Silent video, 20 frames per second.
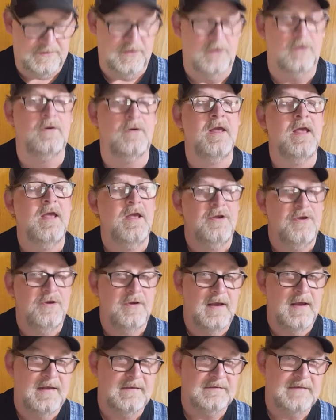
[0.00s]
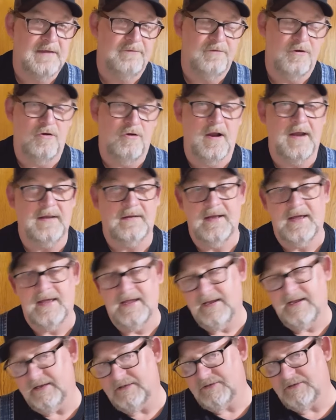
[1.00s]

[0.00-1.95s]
So, you guys have a great day.